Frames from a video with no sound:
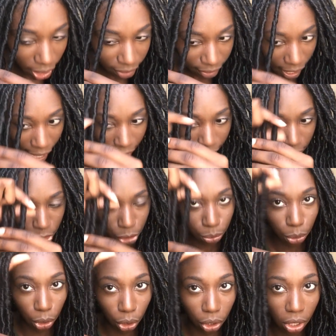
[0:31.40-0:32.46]
and the
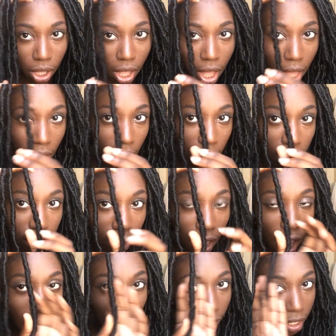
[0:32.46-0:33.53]
actual
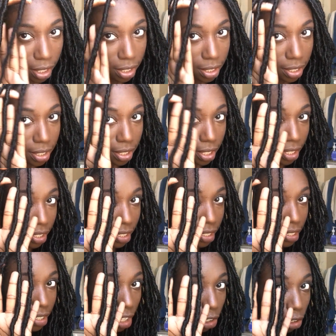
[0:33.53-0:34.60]
locks
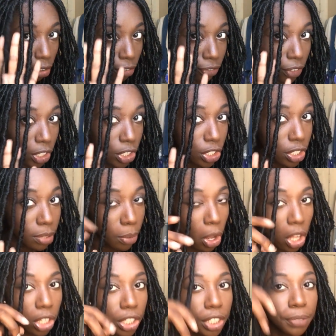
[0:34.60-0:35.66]
itself are
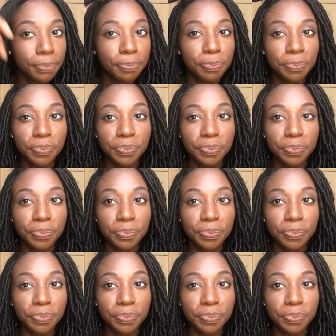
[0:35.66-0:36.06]
smaller.